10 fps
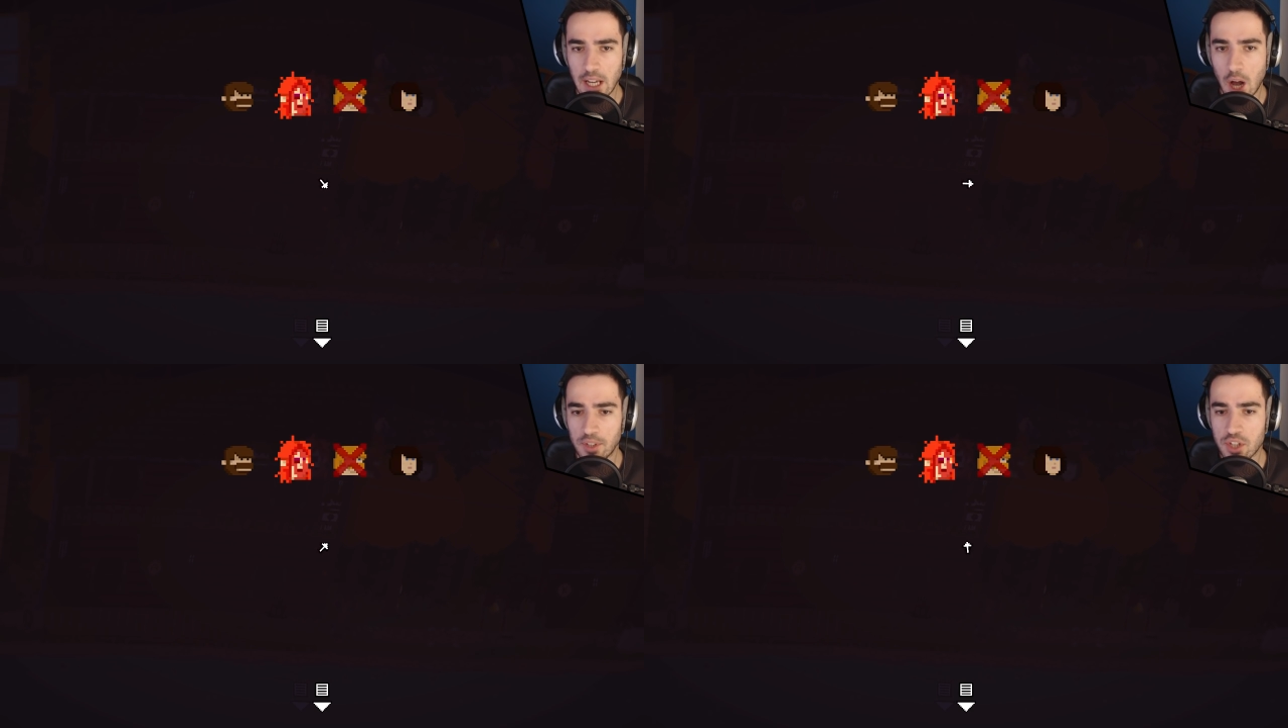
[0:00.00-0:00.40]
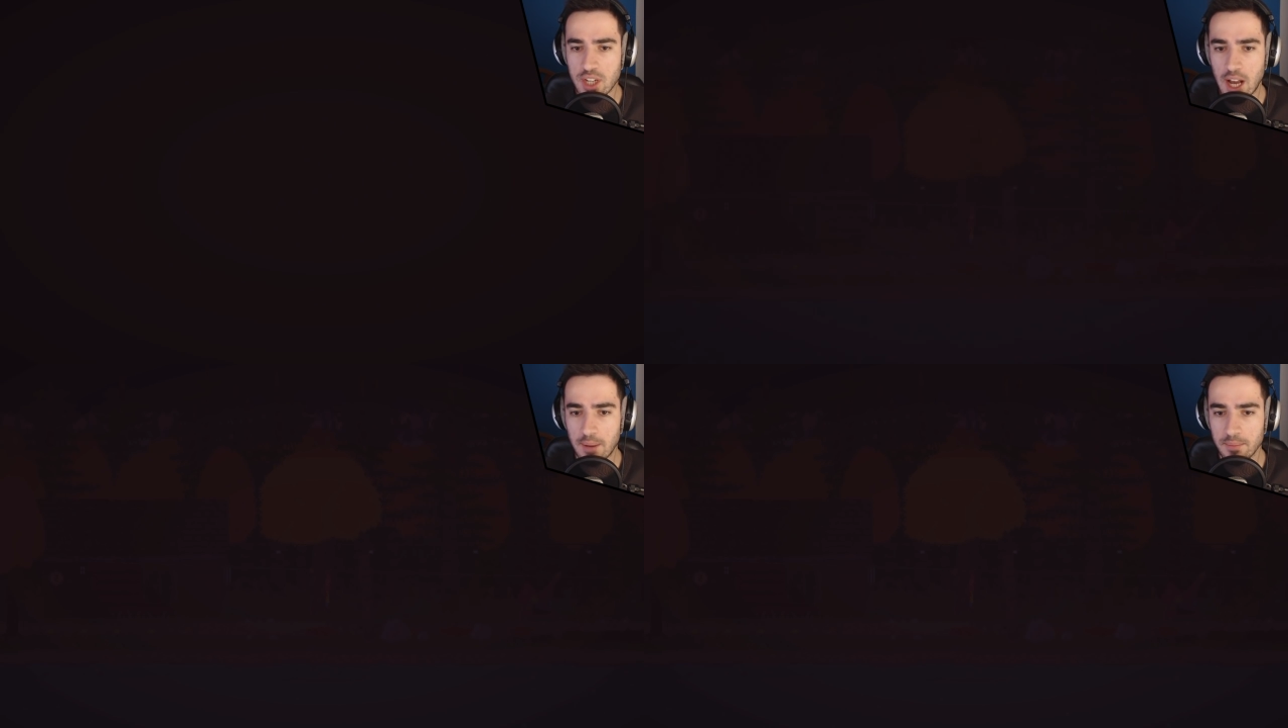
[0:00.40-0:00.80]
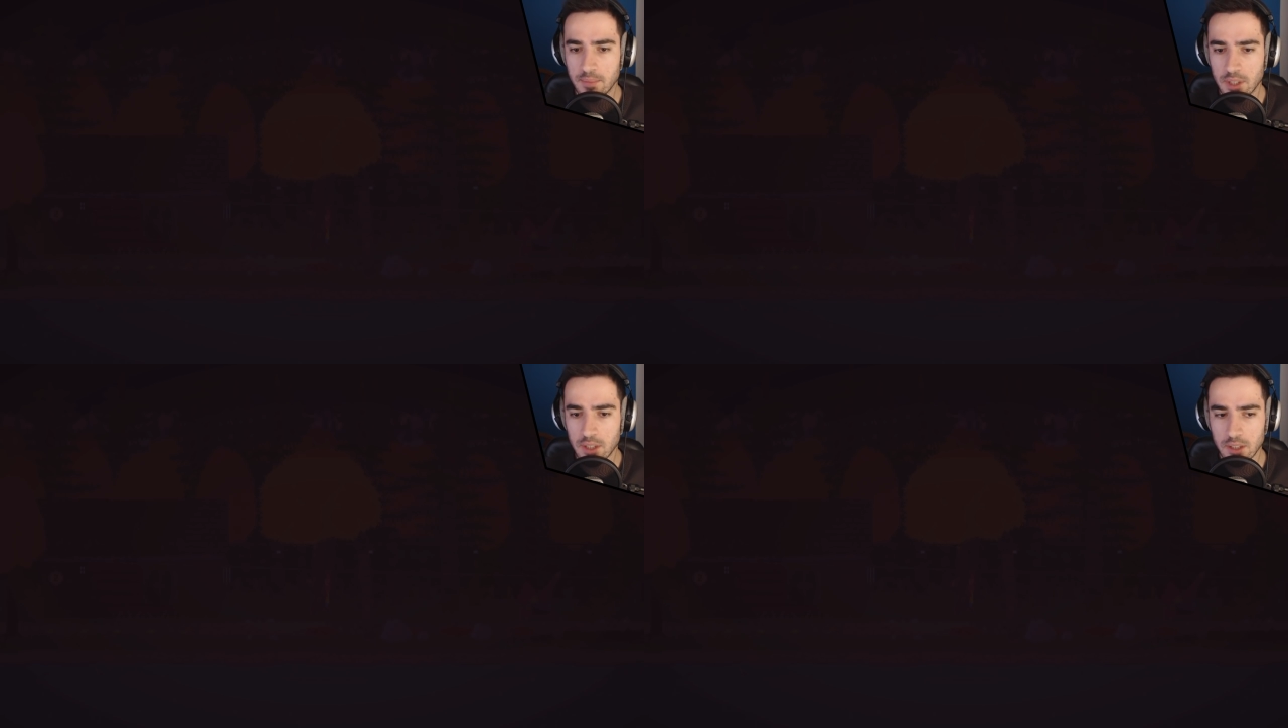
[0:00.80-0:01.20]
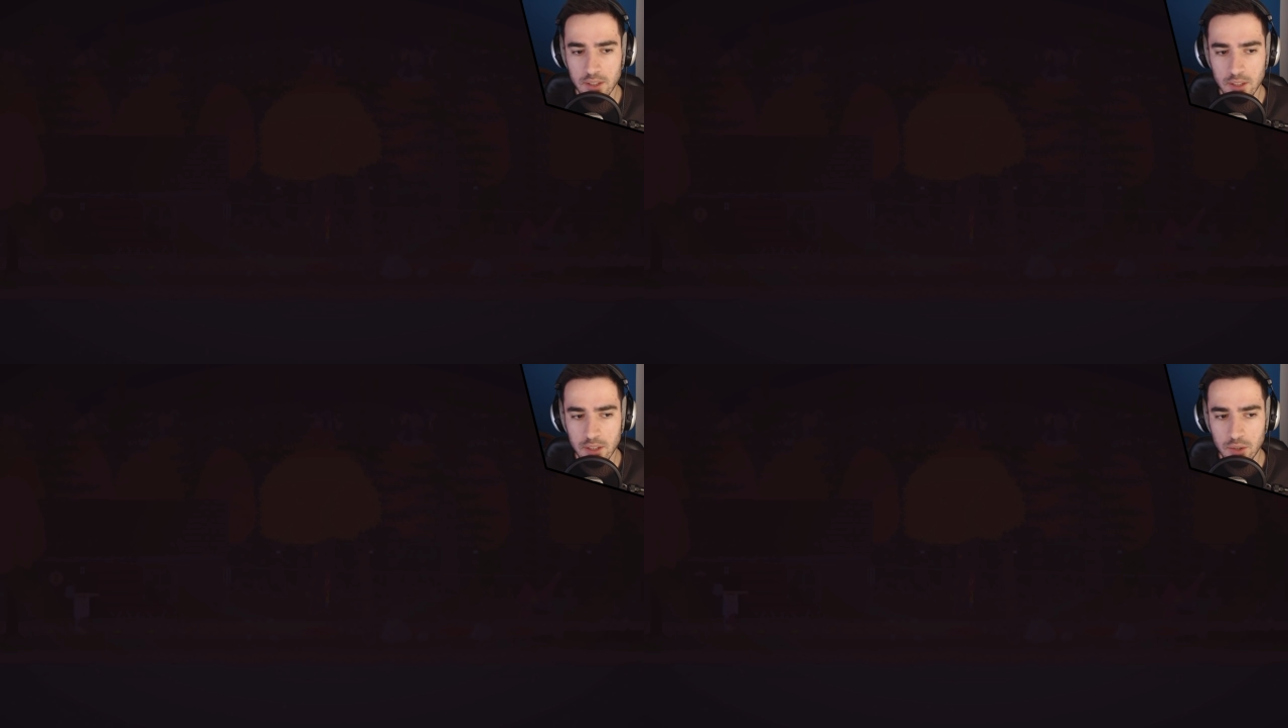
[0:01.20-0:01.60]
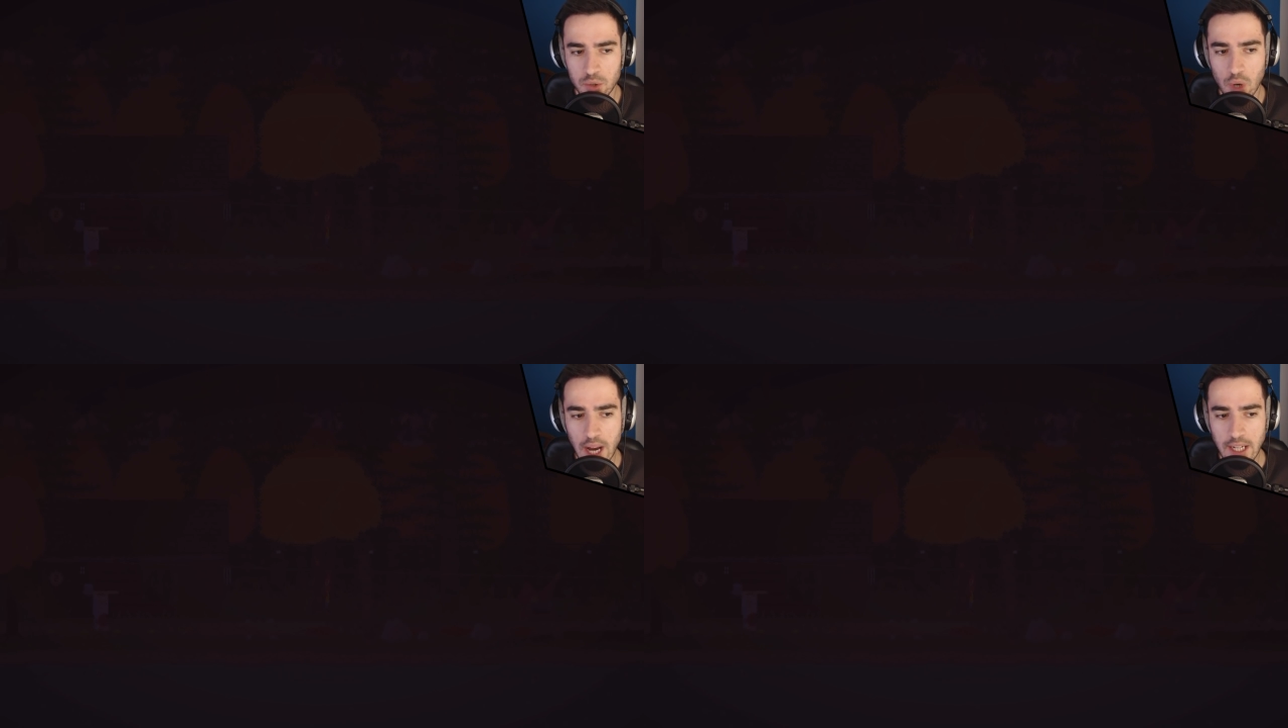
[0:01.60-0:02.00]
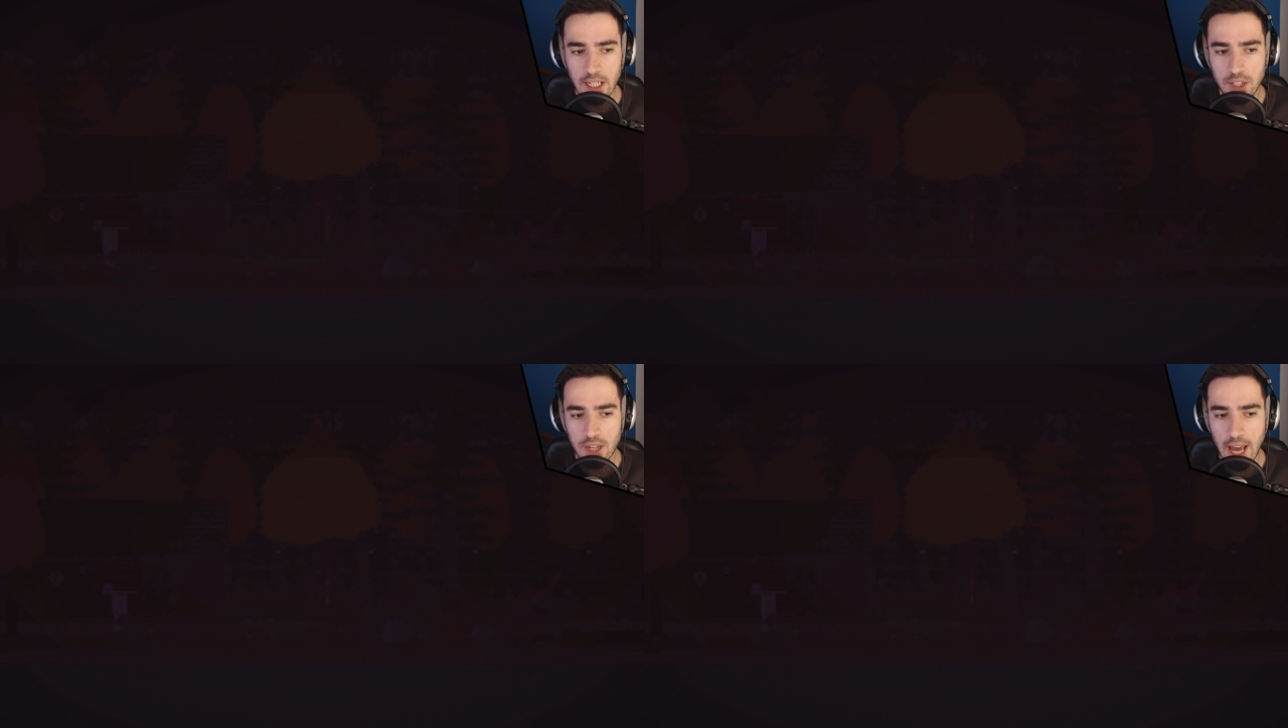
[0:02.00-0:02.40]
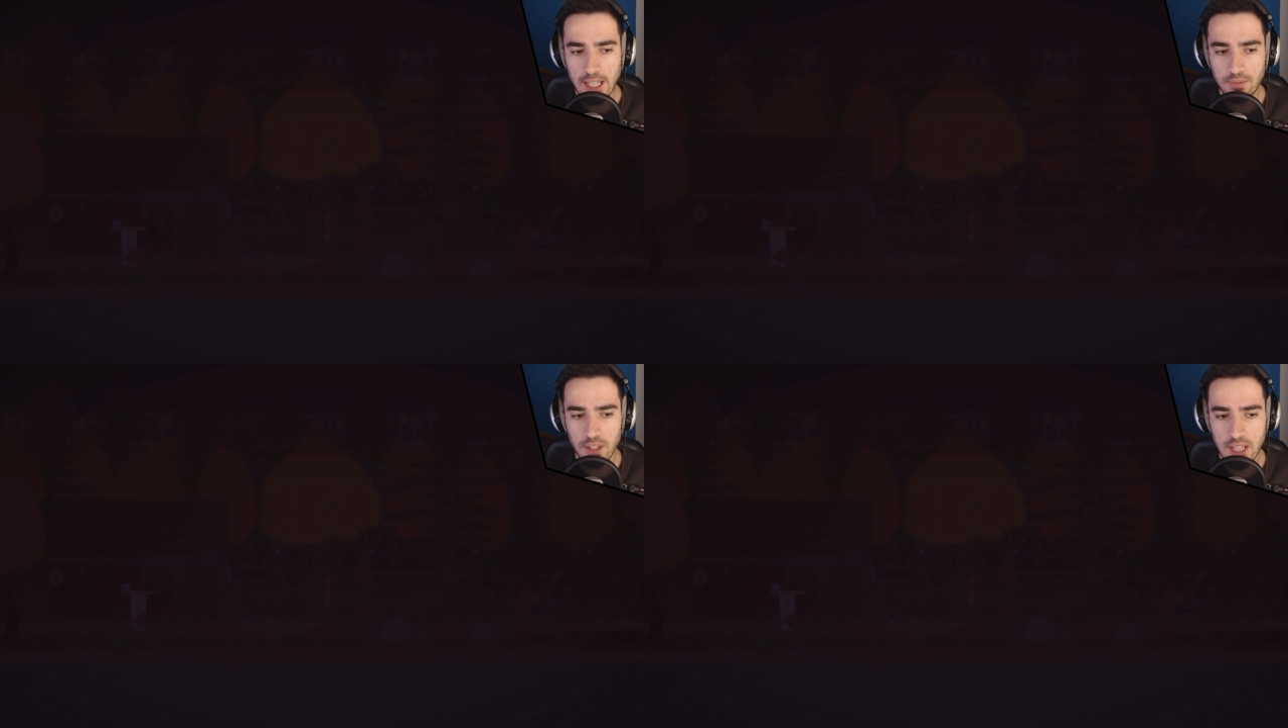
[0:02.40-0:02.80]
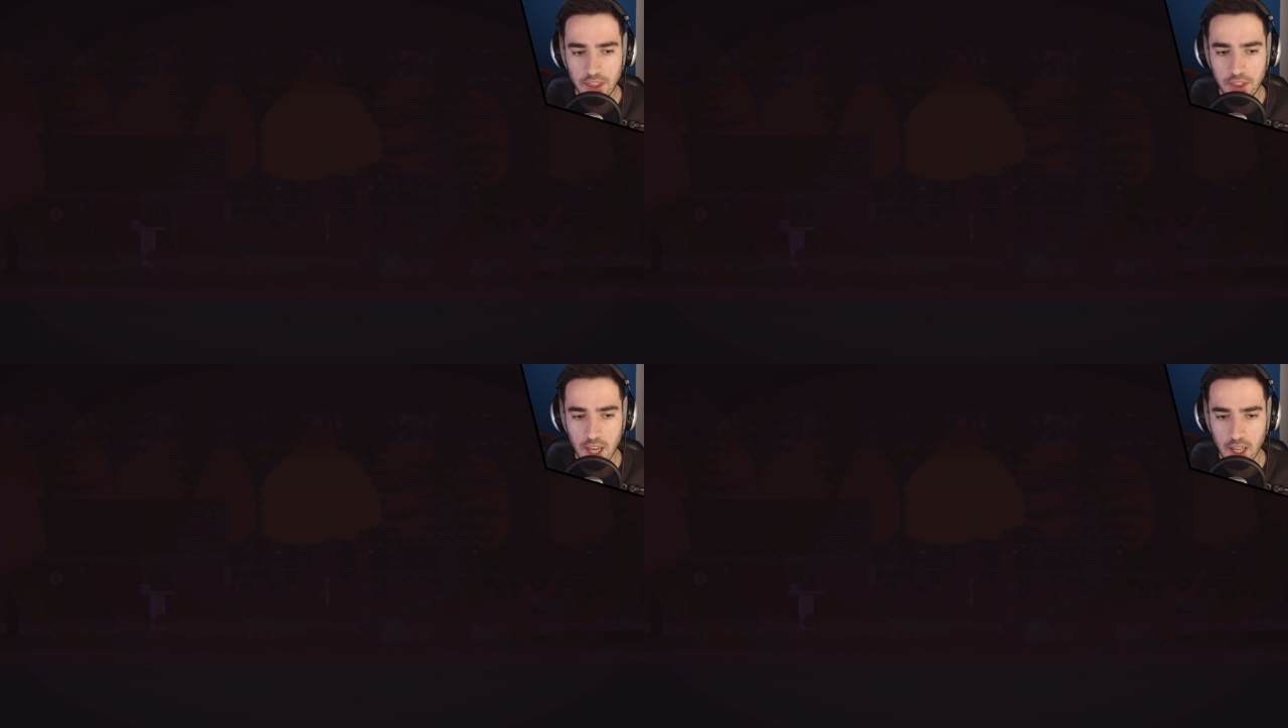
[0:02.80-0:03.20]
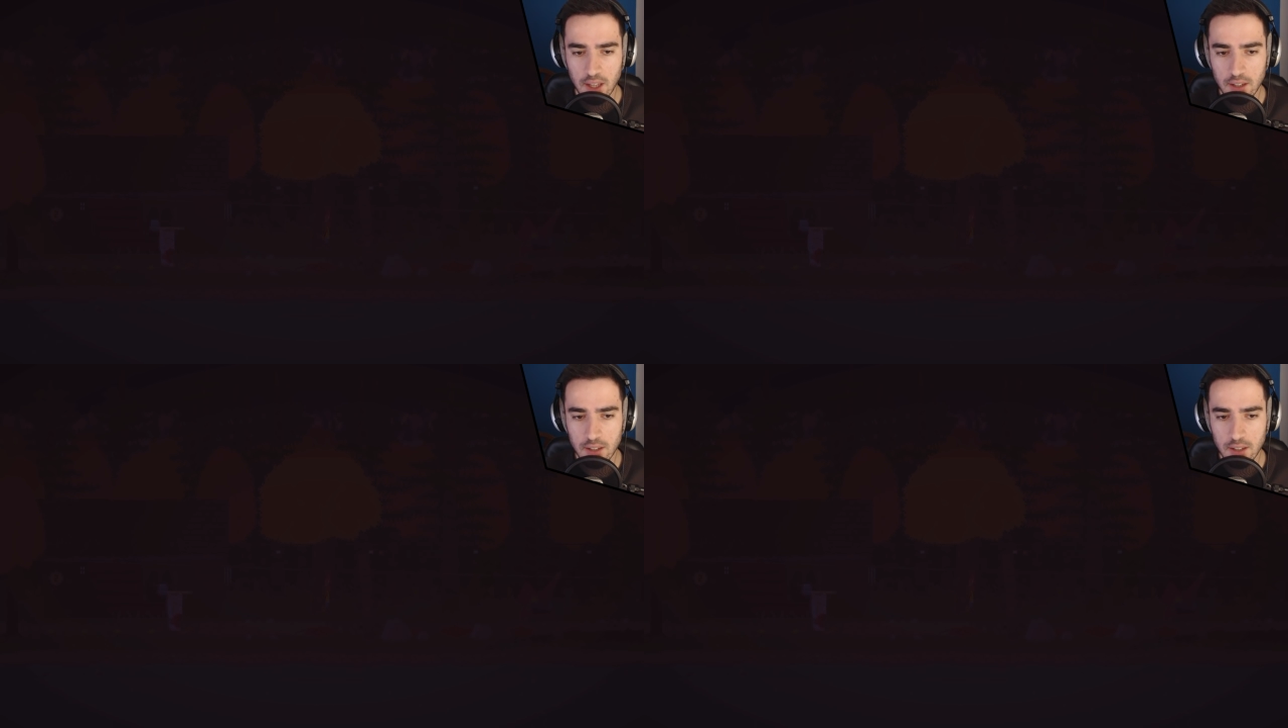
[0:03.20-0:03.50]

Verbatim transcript: how much time do I need to activate that thing.